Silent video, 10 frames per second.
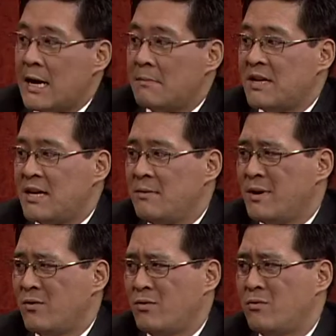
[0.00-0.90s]
um, in an
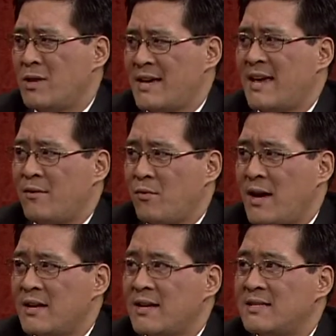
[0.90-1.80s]
email, will, will, I gain
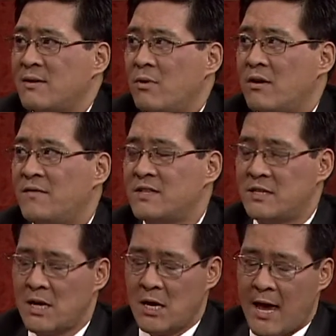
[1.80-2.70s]
weight?" And I said, "Well, if
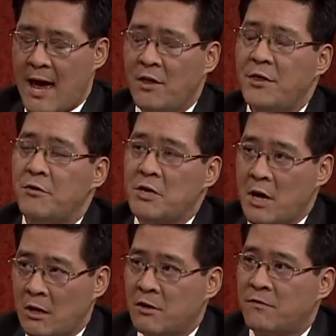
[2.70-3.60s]
it's healthier and
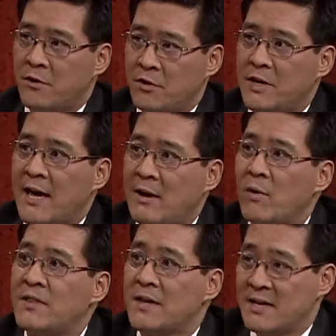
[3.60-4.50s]
younger for you to gain
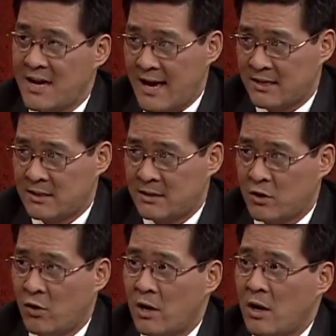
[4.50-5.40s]
weight, then yes." I
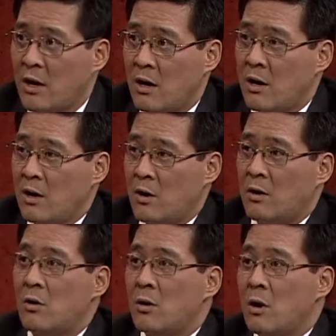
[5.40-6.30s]
so, don't mean gain weight, lose